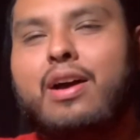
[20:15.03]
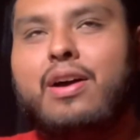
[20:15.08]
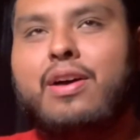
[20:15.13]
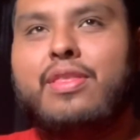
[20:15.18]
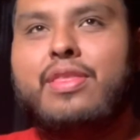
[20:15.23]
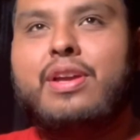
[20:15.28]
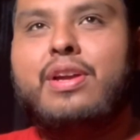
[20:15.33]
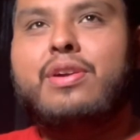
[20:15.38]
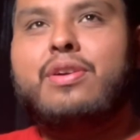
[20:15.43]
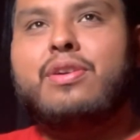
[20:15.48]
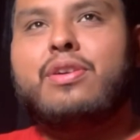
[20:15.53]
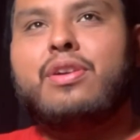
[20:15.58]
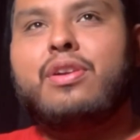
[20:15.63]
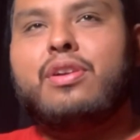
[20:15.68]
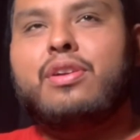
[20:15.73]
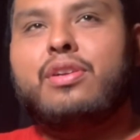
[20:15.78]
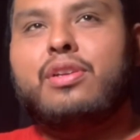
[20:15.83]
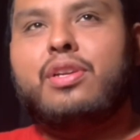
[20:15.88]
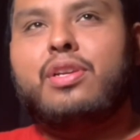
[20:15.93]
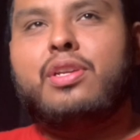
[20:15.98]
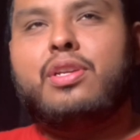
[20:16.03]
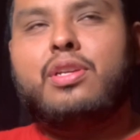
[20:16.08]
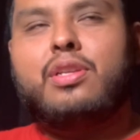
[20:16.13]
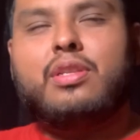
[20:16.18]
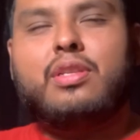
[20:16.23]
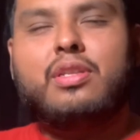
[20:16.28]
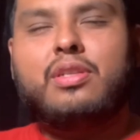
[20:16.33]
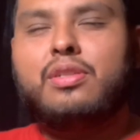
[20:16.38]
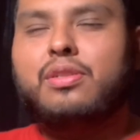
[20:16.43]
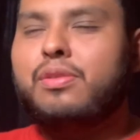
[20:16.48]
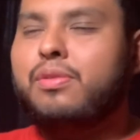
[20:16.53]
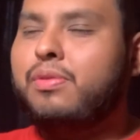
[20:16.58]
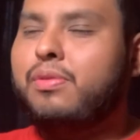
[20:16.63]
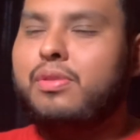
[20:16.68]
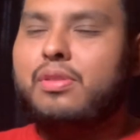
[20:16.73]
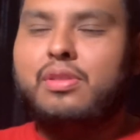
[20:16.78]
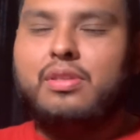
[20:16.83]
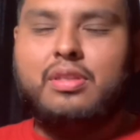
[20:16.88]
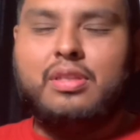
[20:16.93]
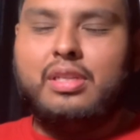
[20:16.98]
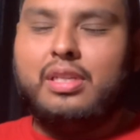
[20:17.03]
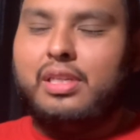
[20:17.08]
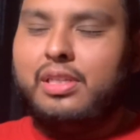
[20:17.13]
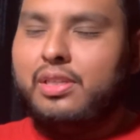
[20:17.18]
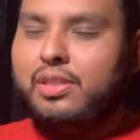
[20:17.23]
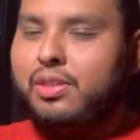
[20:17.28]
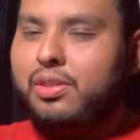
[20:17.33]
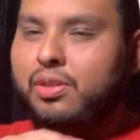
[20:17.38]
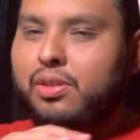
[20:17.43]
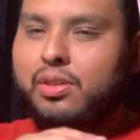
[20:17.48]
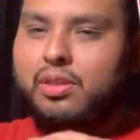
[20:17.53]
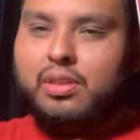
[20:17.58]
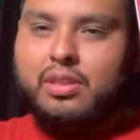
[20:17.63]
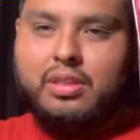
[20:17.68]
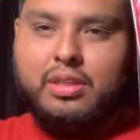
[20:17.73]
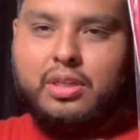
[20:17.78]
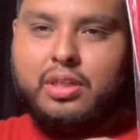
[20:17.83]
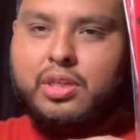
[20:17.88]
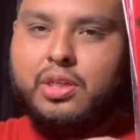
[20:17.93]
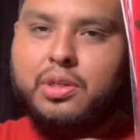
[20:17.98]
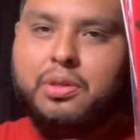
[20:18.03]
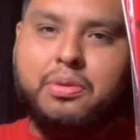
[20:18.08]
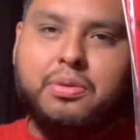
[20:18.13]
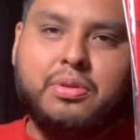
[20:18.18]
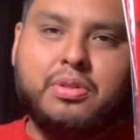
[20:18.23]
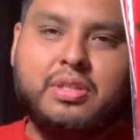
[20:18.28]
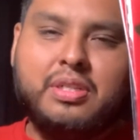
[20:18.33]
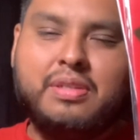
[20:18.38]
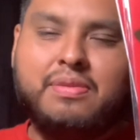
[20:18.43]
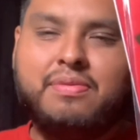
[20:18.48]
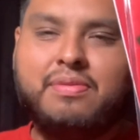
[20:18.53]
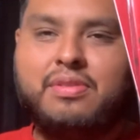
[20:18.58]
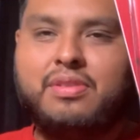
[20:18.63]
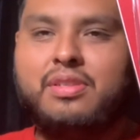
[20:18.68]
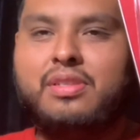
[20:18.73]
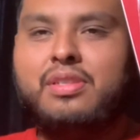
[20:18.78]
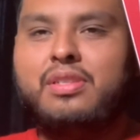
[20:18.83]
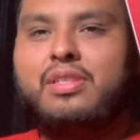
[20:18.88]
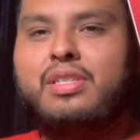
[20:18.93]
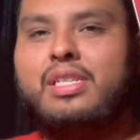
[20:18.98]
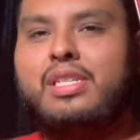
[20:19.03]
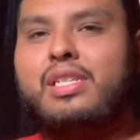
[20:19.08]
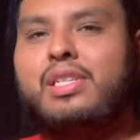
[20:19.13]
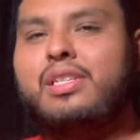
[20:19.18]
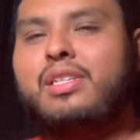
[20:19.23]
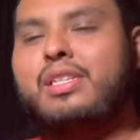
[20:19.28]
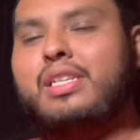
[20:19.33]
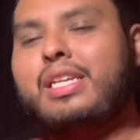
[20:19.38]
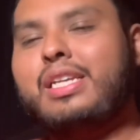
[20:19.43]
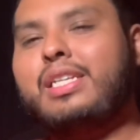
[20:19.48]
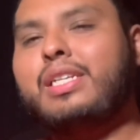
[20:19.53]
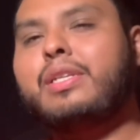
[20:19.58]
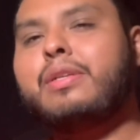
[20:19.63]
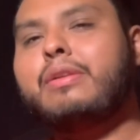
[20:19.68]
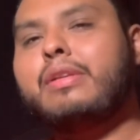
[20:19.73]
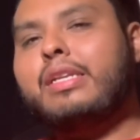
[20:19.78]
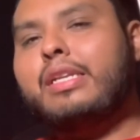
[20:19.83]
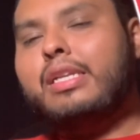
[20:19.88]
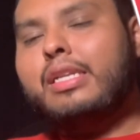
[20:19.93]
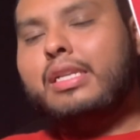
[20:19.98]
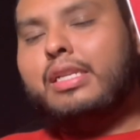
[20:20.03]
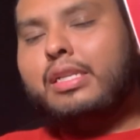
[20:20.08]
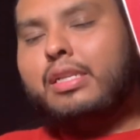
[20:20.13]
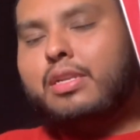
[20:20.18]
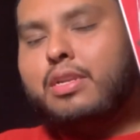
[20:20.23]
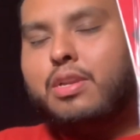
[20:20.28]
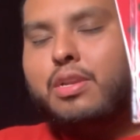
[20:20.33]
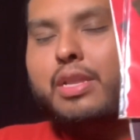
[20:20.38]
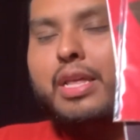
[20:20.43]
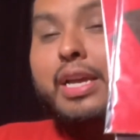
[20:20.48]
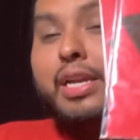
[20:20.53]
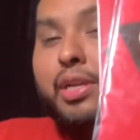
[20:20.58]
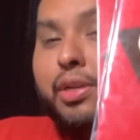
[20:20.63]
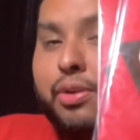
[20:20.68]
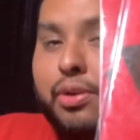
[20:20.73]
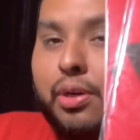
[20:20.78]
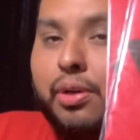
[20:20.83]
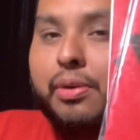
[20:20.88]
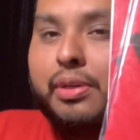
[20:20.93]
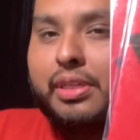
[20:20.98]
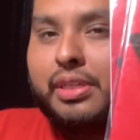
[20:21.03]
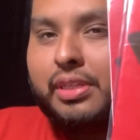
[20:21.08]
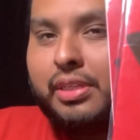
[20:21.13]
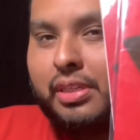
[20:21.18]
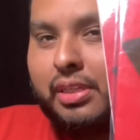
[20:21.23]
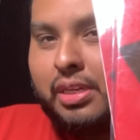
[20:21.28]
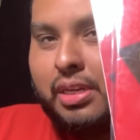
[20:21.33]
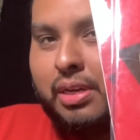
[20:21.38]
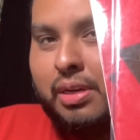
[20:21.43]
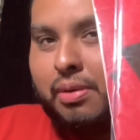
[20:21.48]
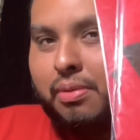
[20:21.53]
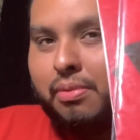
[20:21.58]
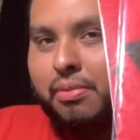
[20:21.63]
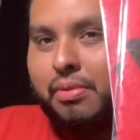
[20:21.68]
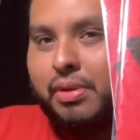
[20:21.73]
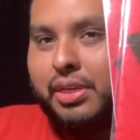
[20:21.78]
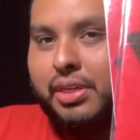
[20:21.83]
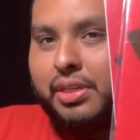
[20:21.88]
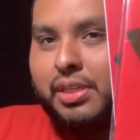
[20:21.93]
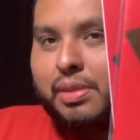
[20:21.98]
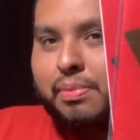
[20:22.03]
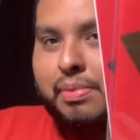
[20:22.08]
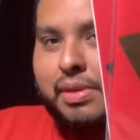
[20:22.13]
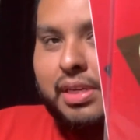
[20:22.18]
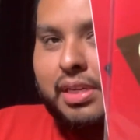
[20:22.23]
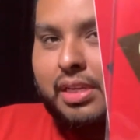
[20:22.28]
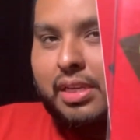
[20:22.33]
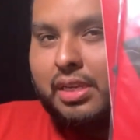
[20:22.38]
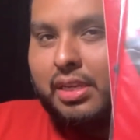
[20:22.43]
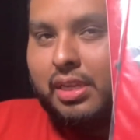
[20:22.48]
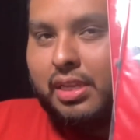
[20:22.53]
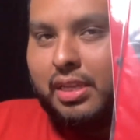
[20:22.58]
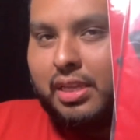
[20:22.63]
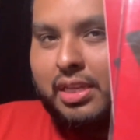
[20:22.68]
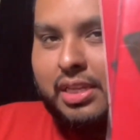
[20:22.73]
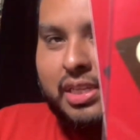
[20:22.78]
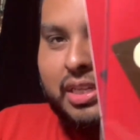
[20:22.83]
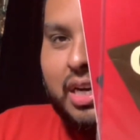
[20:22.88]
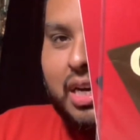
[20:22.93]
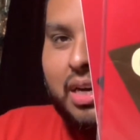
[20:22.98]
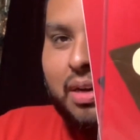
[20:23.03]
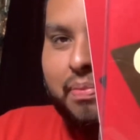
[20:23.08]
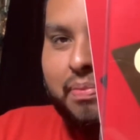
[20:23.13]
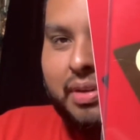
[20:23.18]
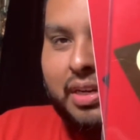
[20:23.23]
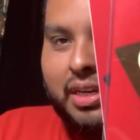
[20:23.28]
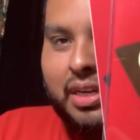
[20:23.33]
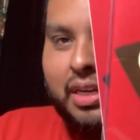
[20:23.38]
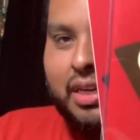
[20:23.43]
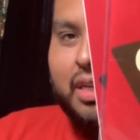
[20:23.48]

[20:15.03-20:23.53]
There's these huge differences that you notice when you spin this copy